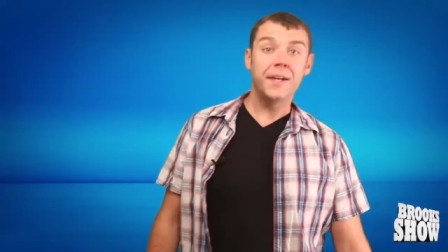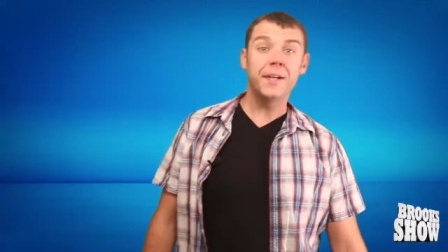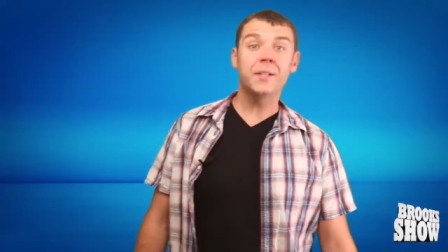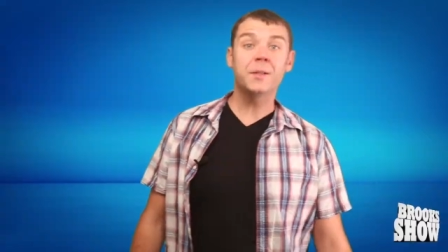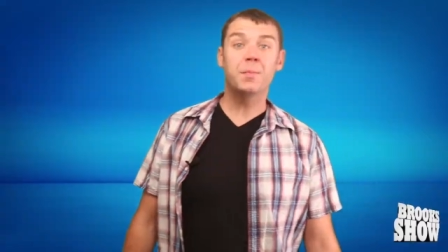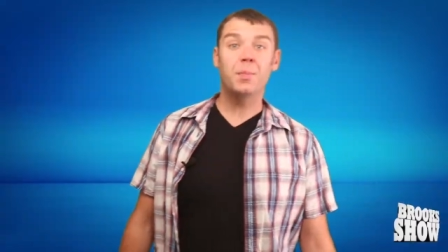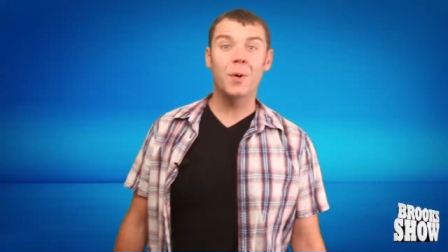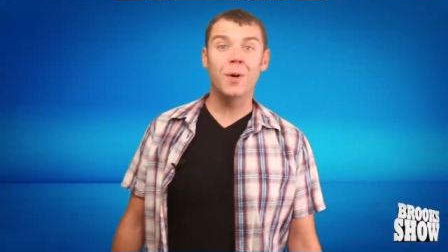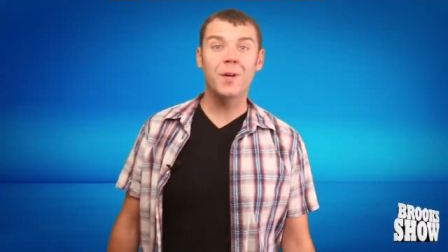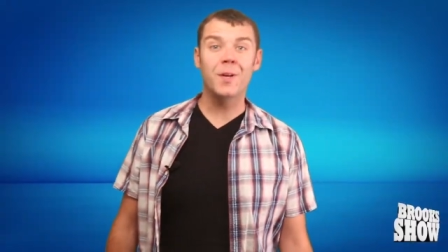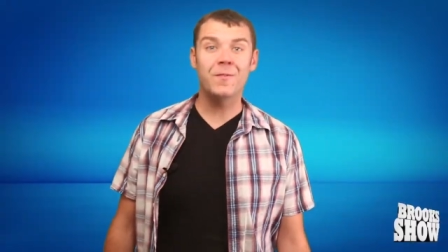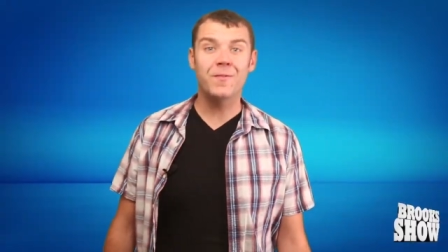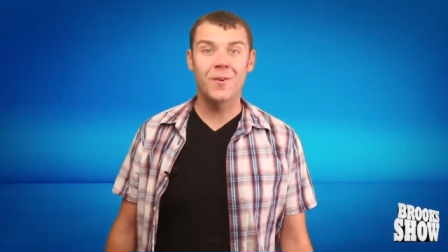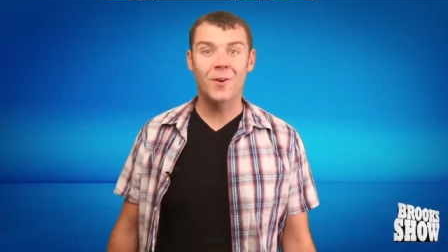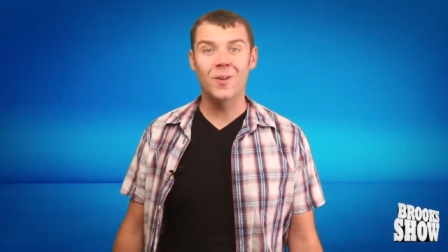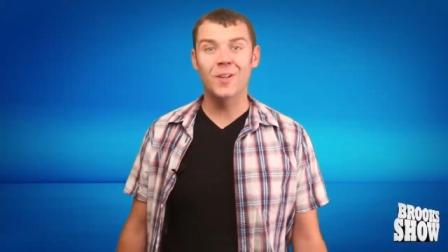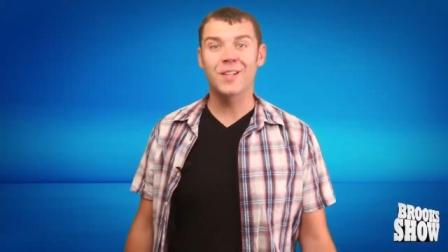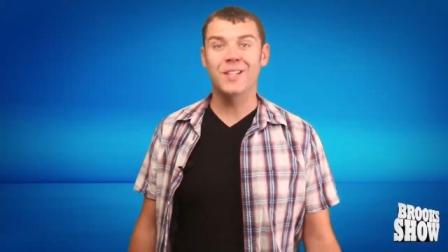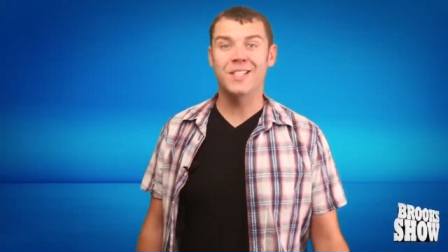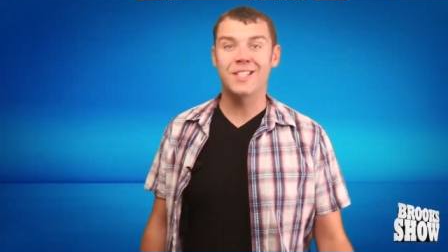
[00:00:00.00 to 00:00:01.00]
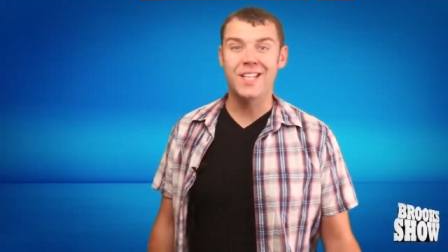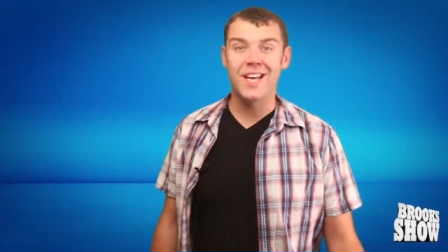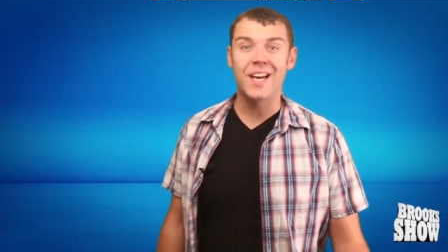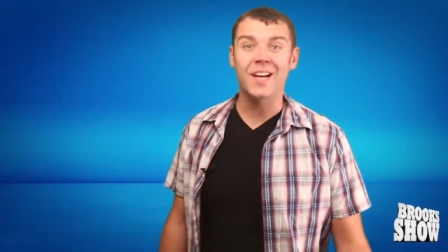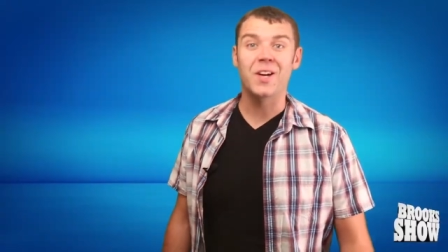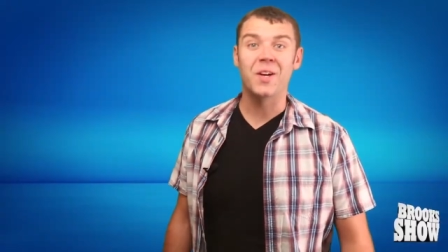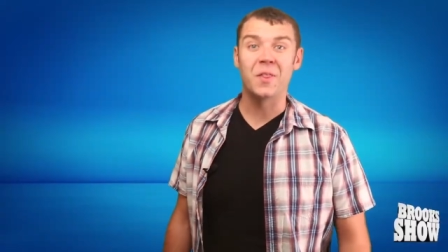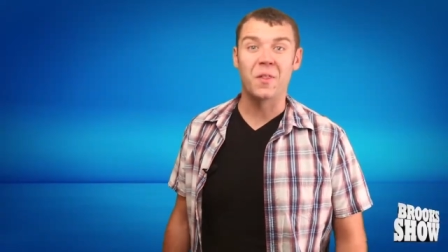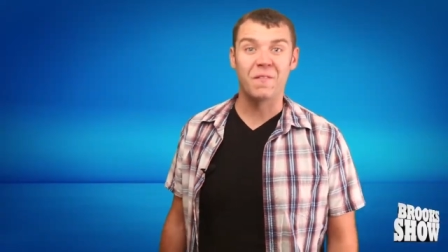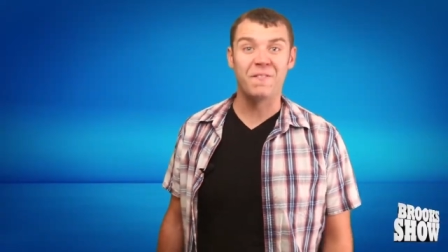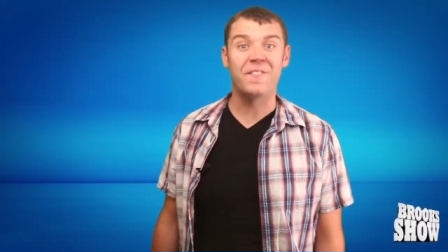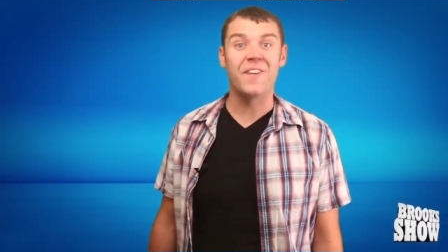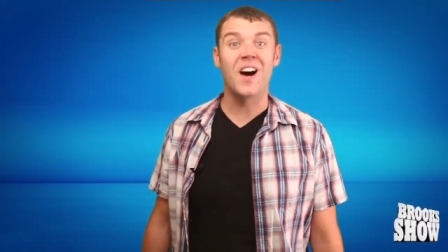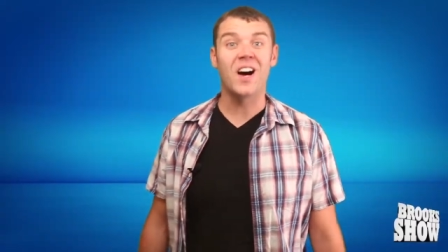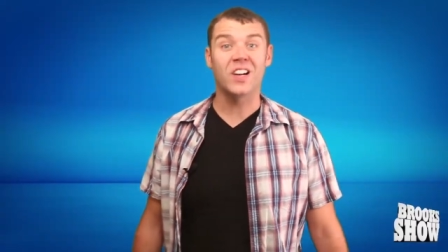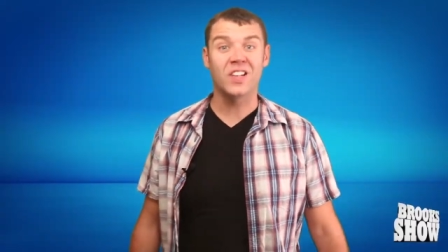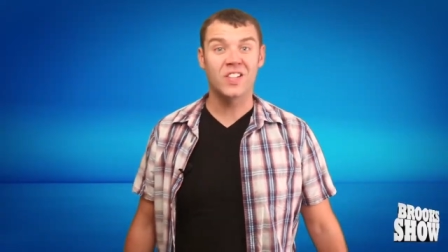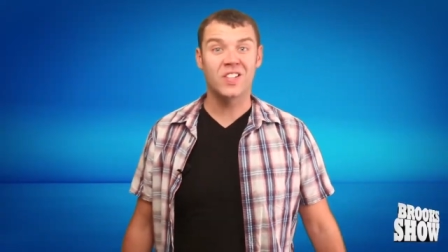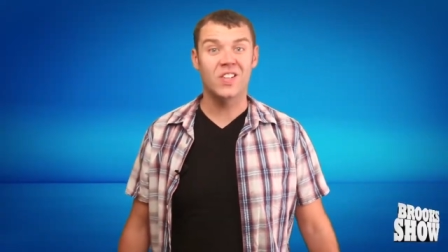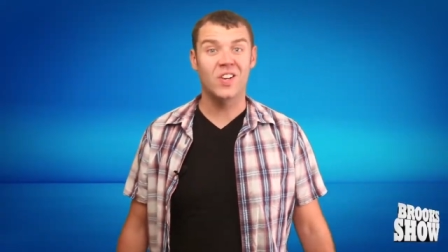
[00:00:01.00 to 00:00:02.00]
Here's Brittany Furlan's take on the
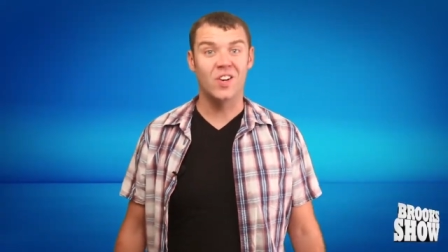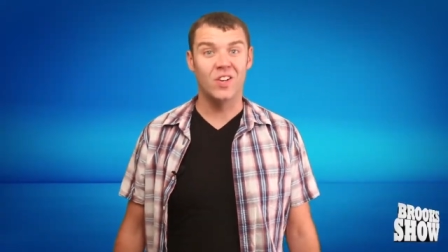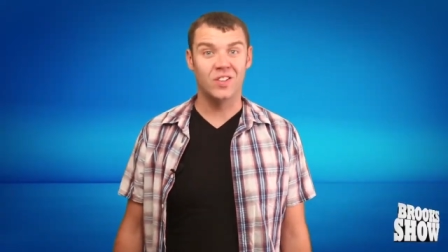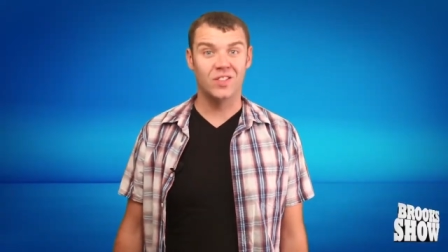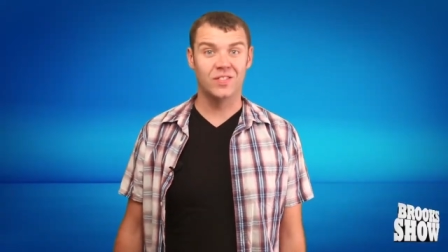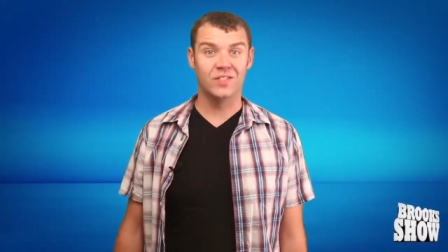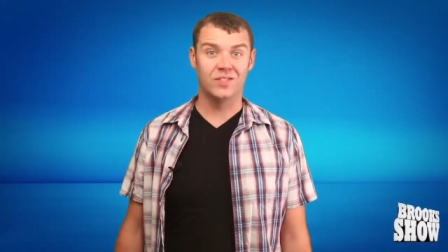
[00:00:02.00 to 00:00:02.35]
Fox song.